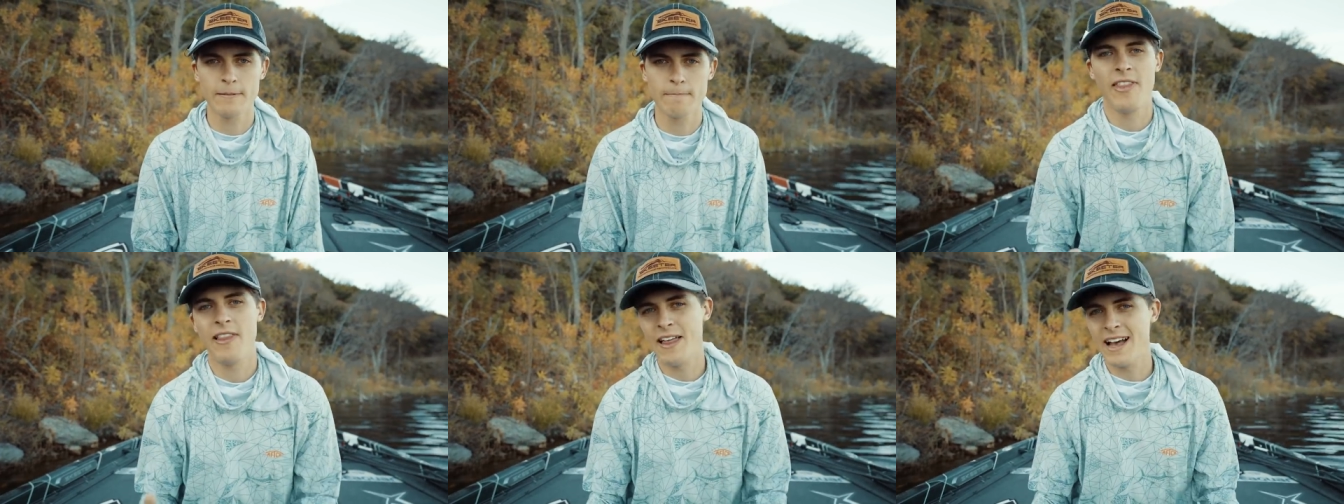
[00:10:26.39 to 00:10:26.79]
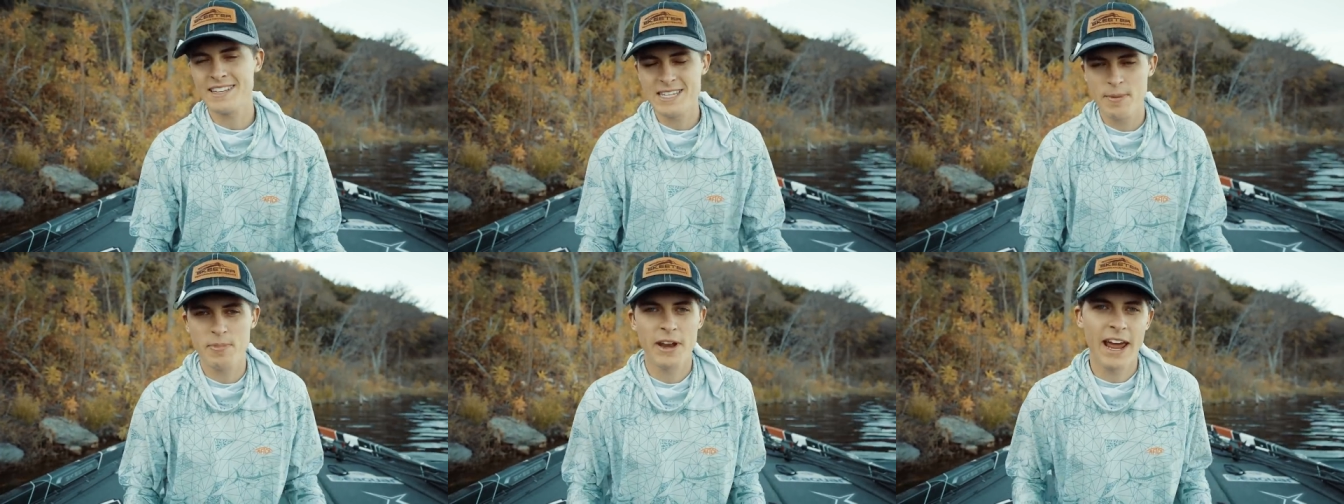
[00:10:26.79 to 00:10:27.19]
And the
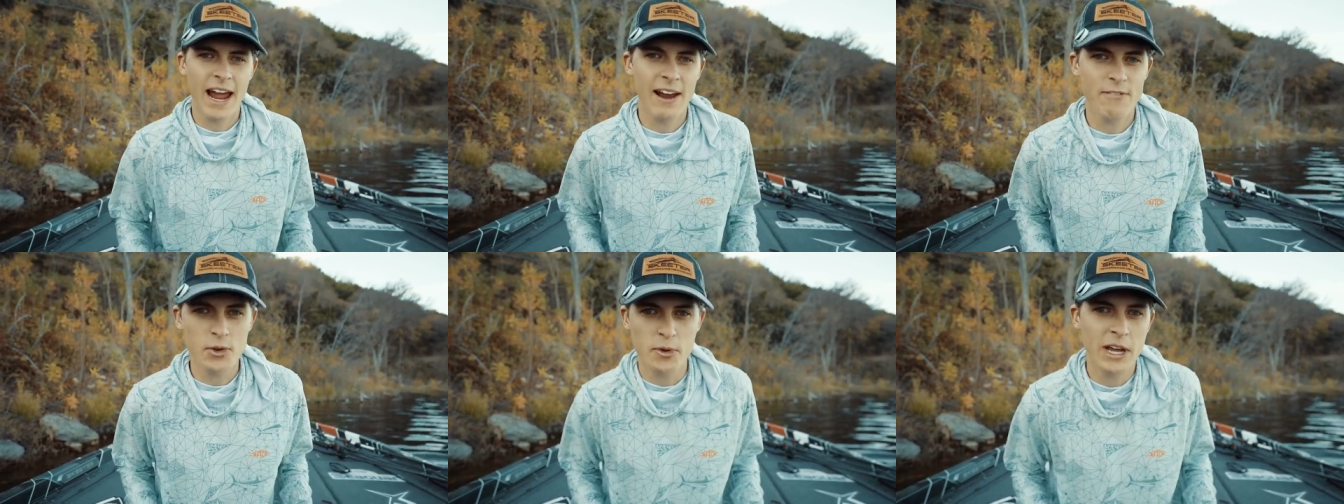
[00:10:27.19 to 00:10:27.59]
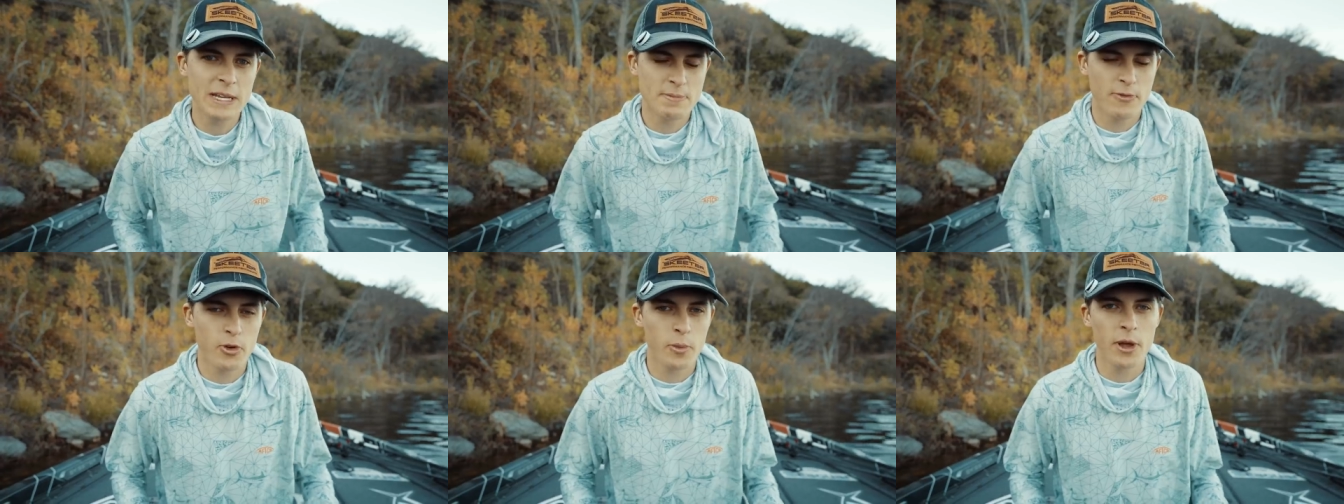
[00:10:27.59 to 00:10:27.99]
last tip that I have for you
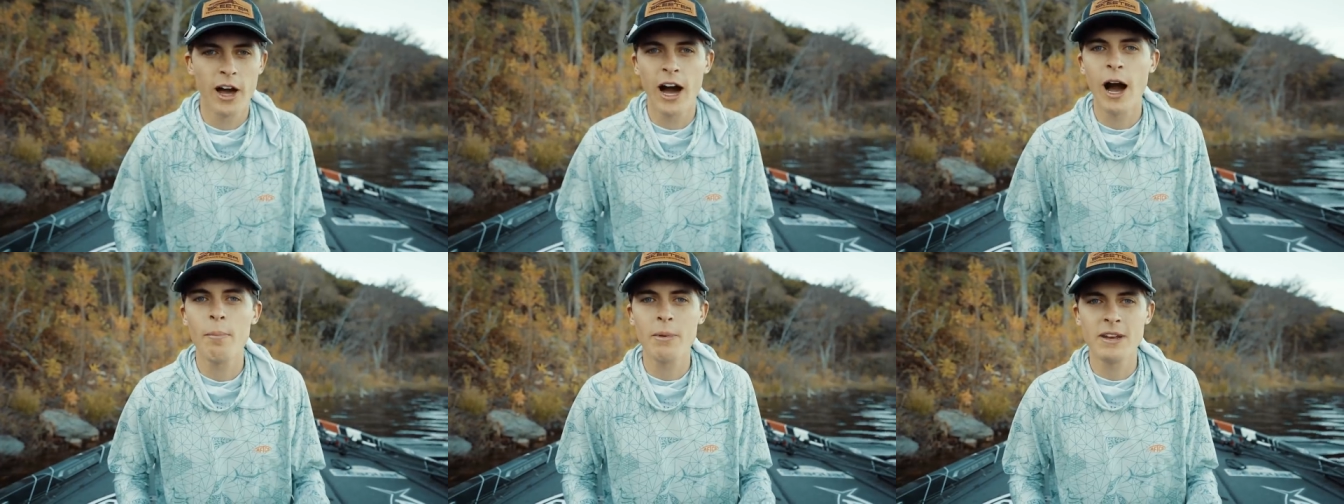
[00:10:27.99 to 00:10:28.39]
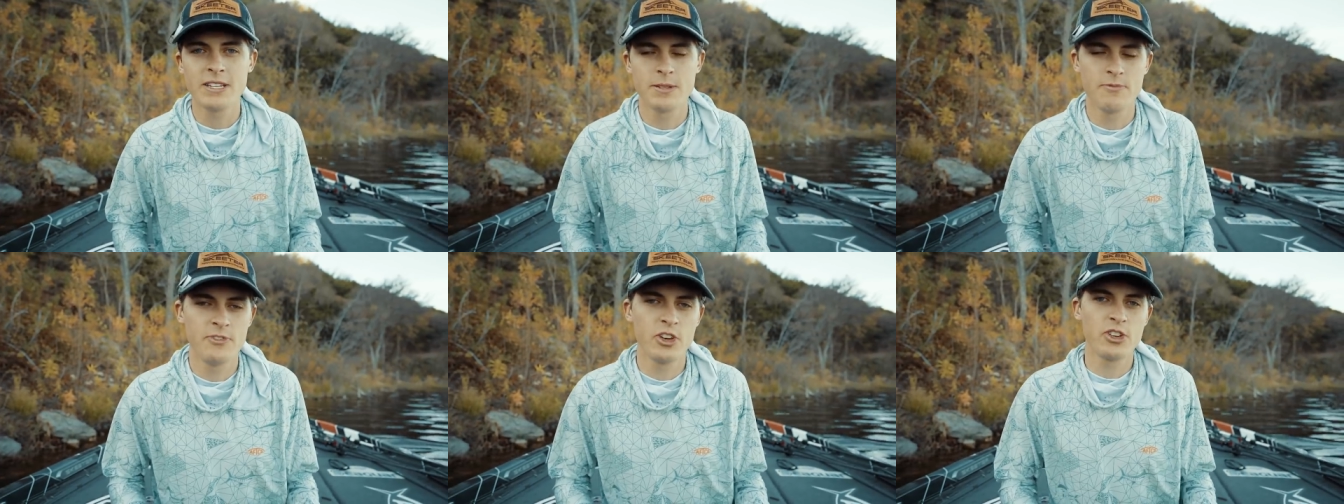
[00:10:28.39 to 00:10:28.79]
guys before we hop into
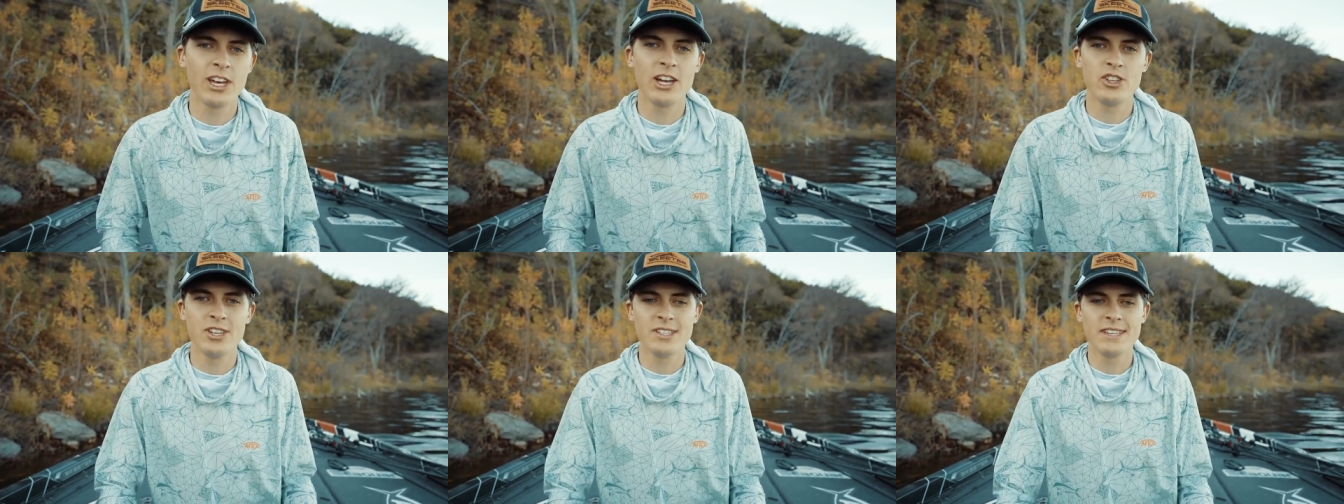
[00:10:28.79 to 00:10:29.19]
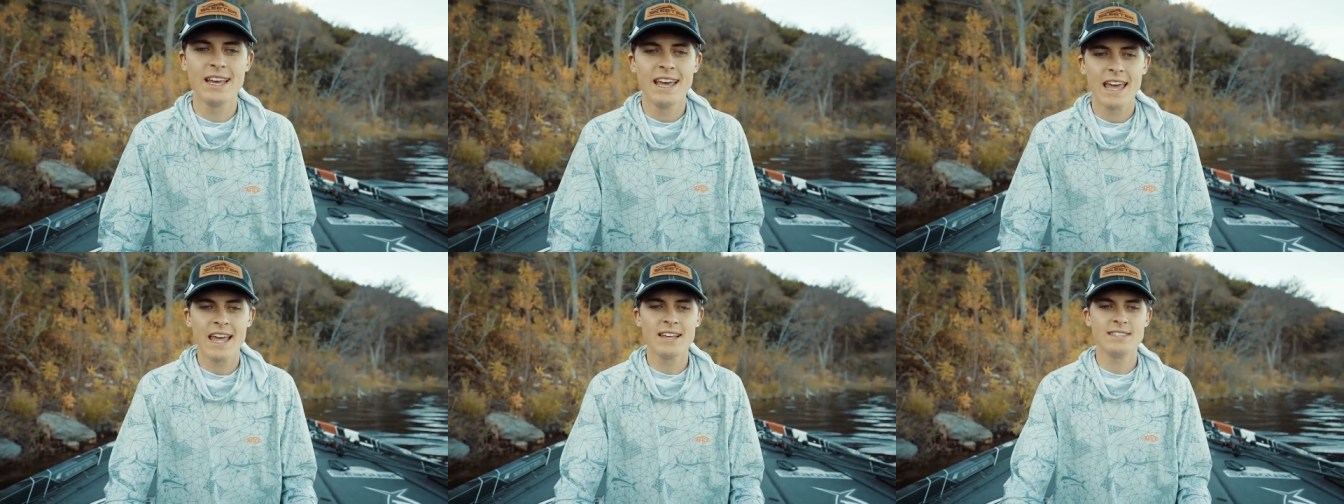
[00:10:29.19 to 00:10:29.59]
some fish catches
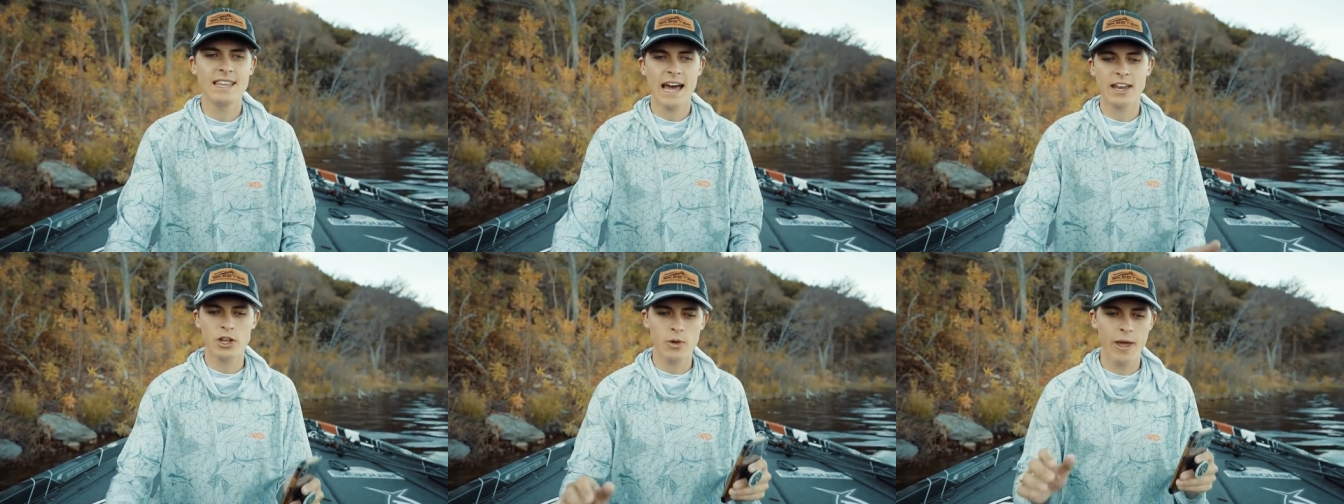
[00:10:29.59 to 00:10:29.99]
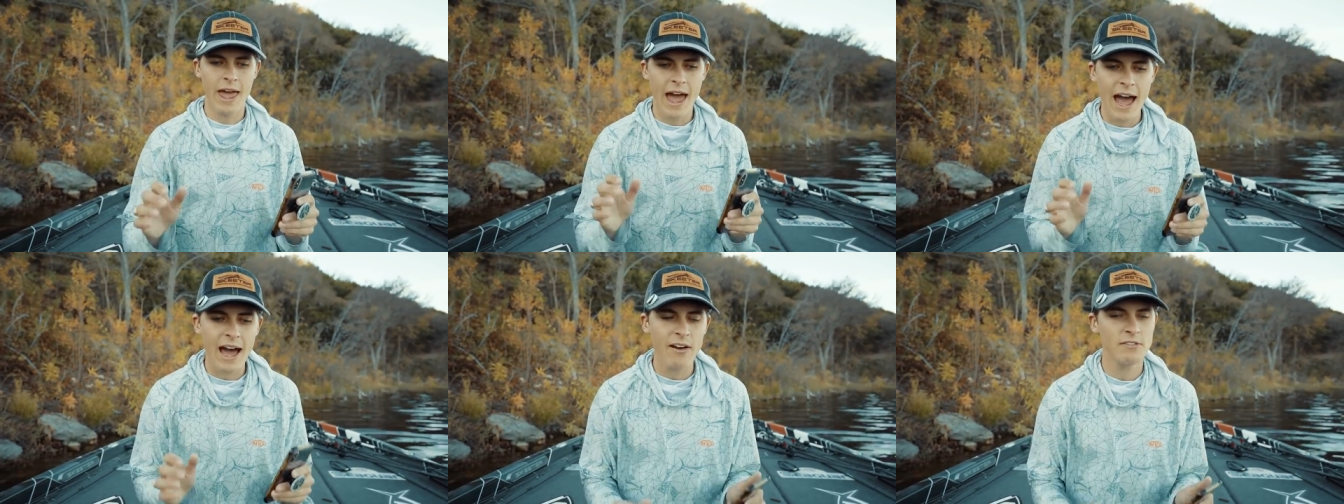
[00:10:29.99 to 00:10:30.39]
is that you
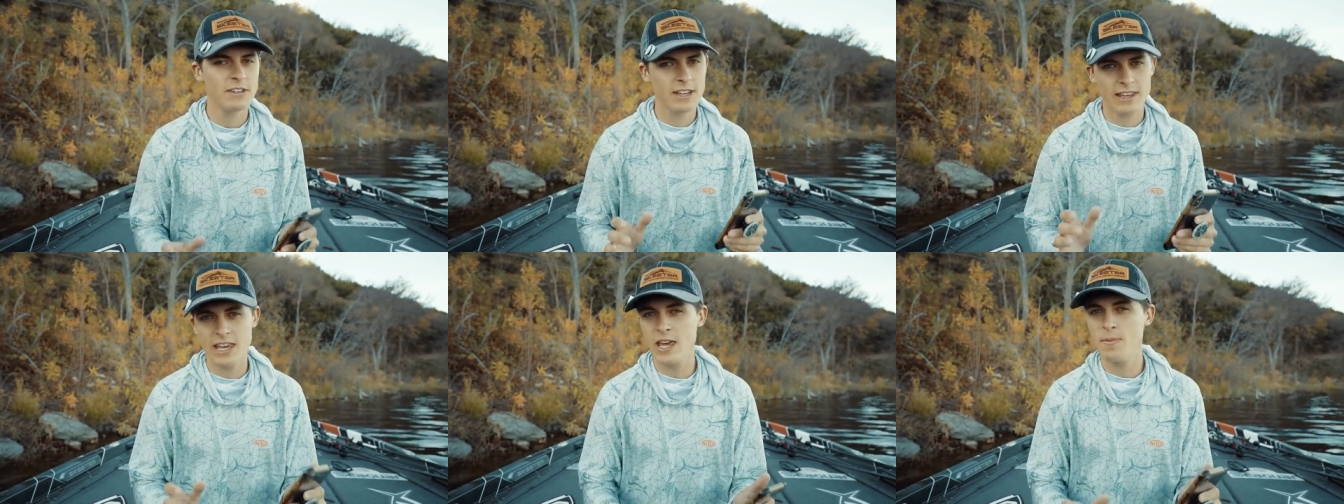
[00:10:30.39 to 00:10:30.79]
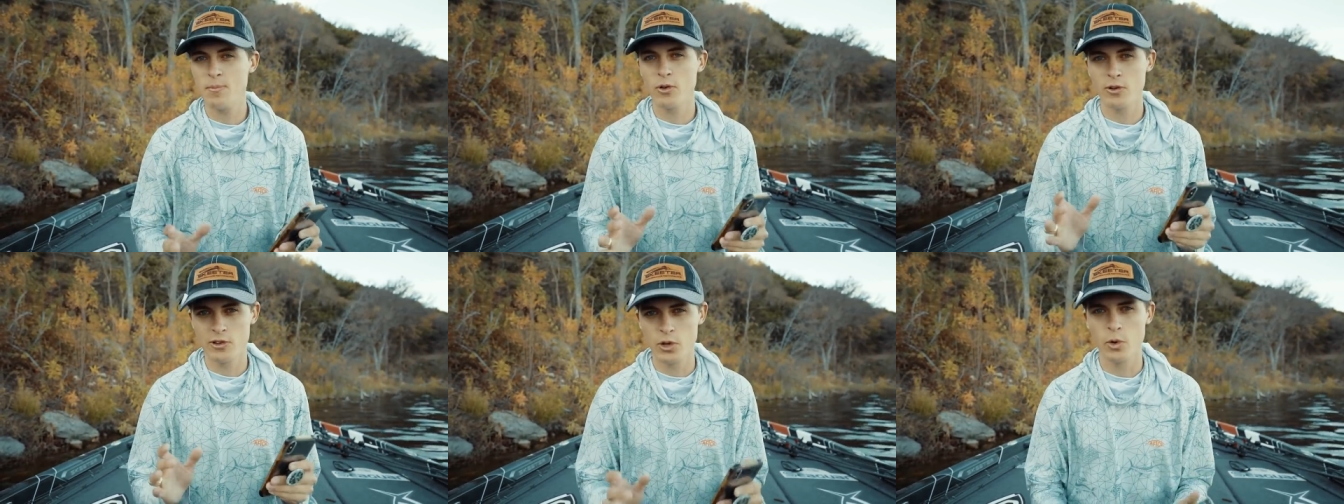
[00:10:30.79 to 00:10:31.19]
have to keep
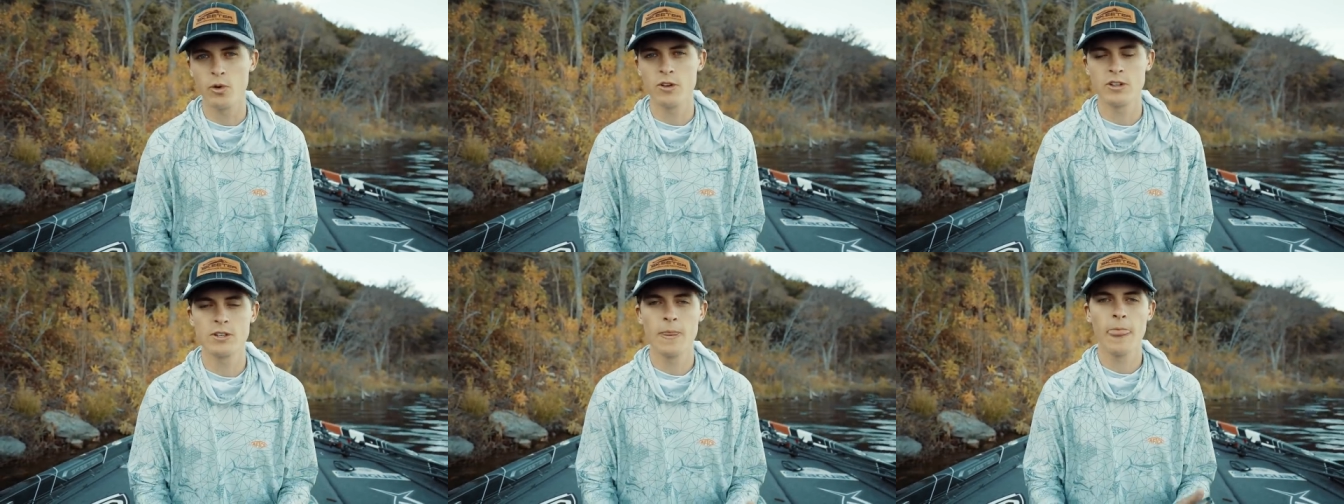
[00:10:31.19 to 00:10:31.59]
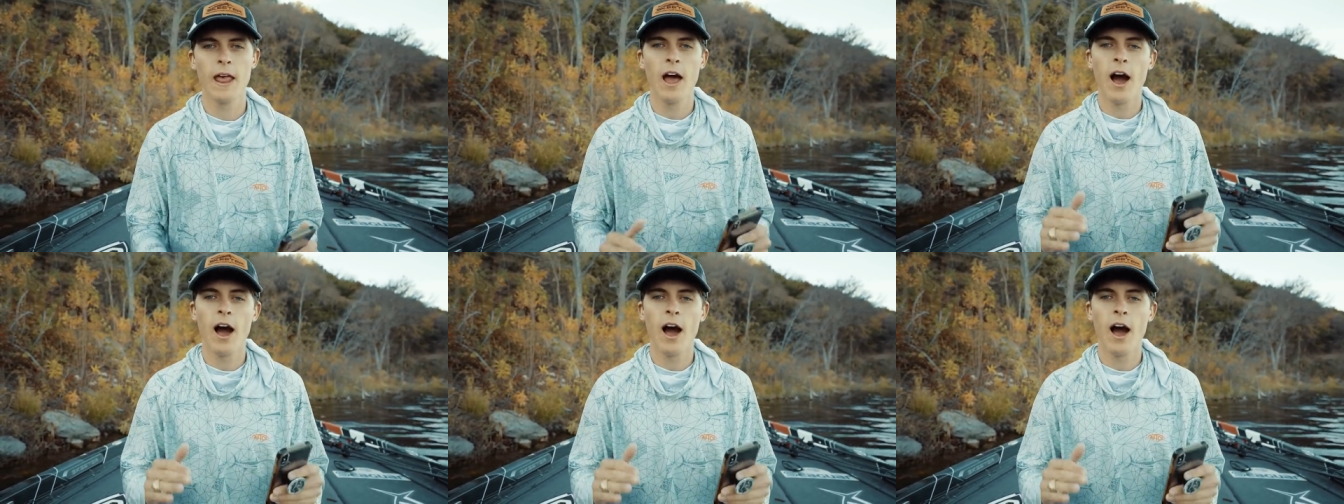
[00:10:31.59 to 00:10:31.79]
your lures